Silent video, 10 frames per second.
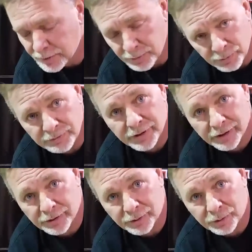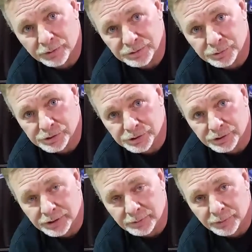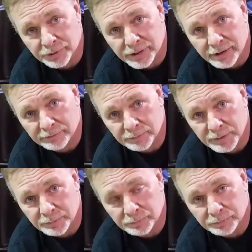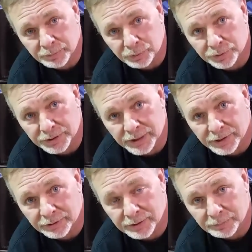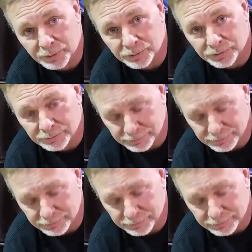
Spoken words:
We've got other holes that we'll show you that we're going to have to be pulling together and bolting.